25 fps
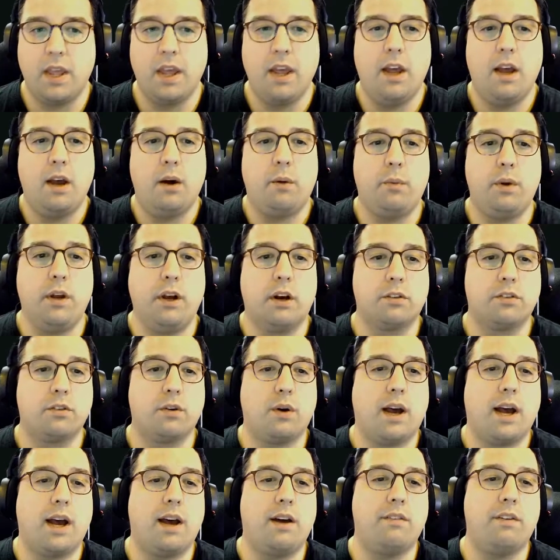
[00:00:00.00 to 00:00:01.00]
We also
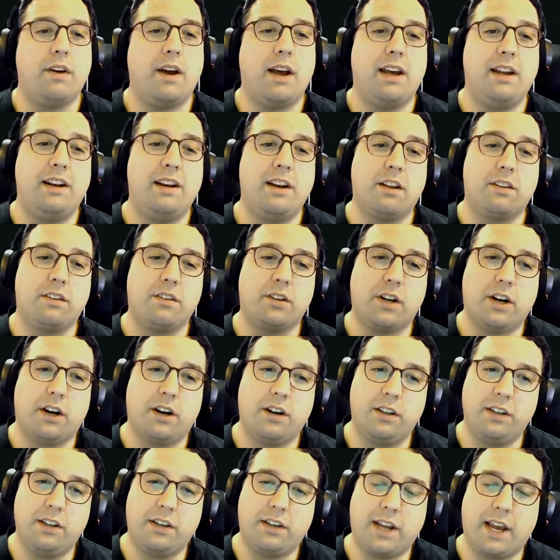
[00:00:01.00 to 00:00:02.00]
have another card
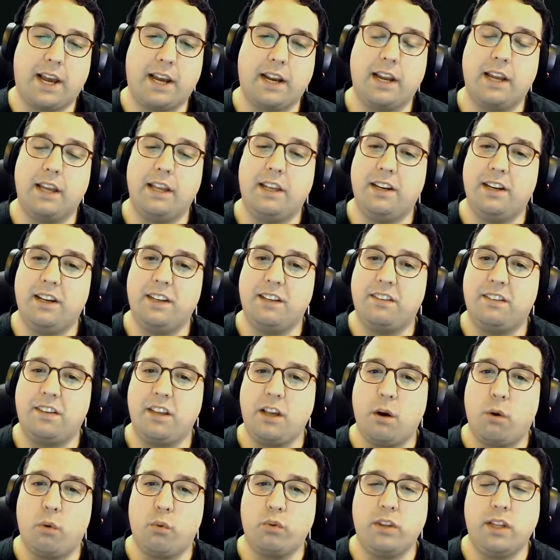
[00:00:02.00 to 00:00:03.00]
in the deck. It is the
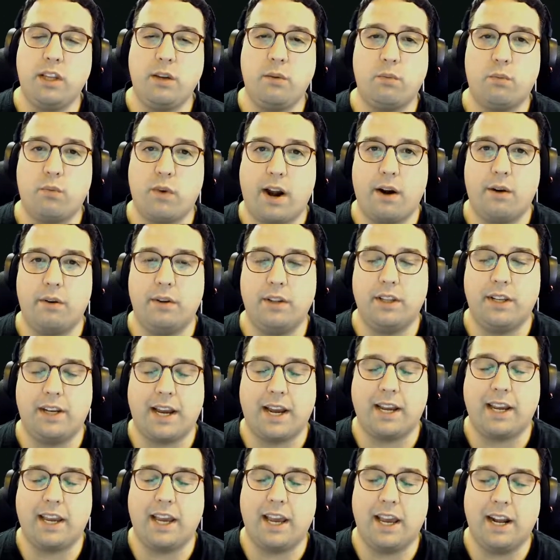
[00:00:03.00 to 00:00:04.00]
only rare in the
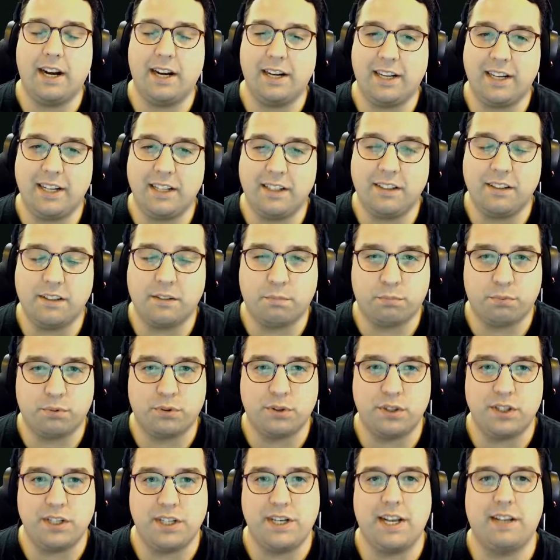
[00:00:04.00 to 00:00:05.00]
deck, and it is
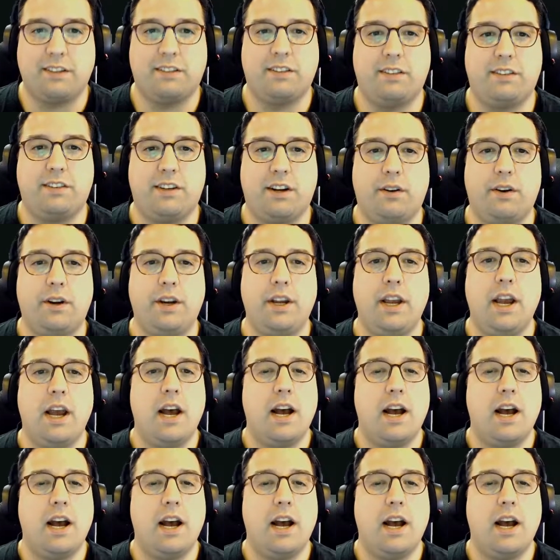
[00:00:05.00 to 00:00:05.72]
pretty necessary.